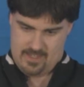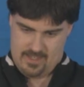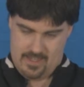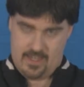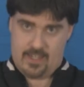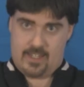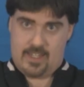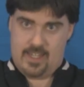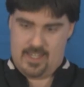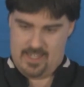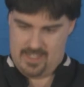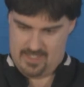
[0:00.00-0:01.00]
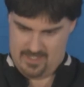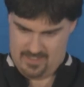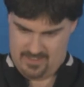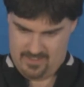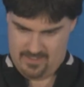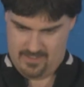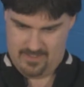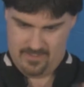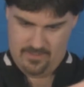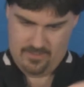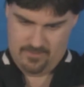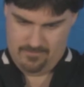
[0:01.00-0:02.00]
Uh,
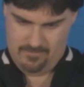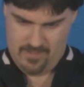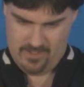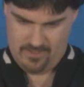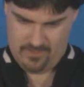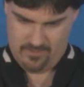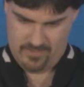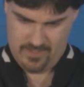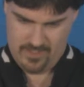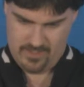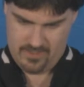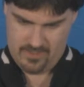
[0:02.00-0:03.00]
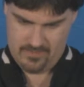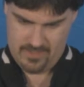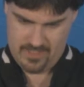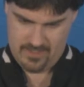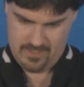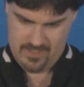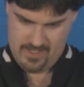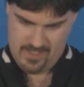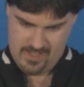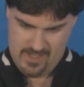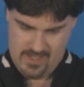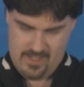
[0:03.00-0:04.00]
I don't open that. I thought it'd be.
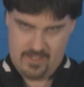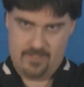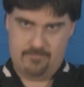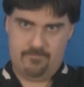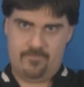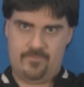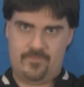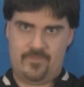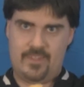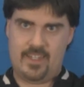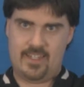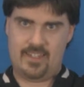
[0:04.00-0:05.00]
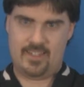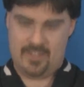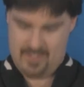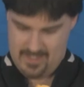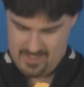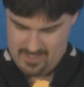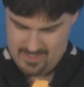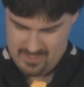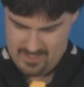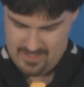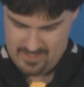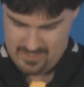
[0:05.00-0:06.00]
Um.
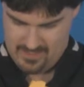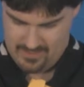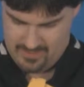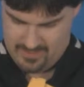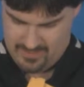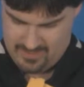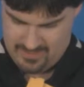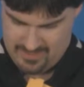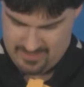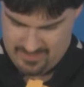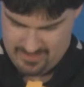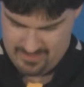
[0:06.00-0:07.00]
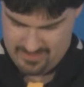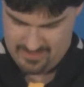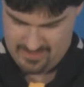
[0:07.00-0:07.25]
uh, eh.